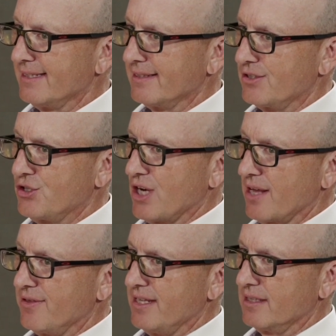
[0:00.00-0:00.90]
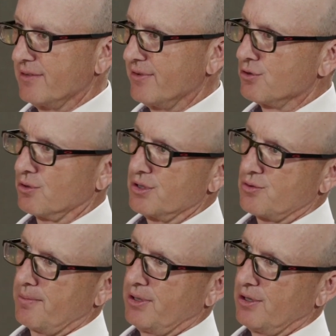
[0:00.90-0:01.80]
didn't shed the individual
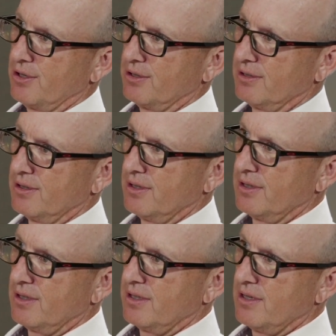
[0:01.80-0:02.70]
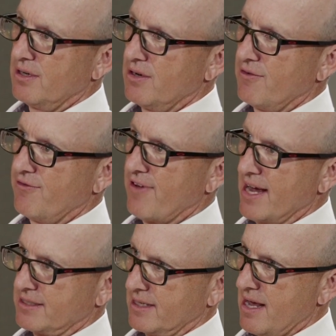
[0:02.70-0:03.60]
contributor
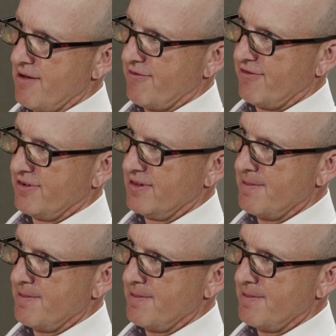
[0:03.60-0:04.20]
fast enough.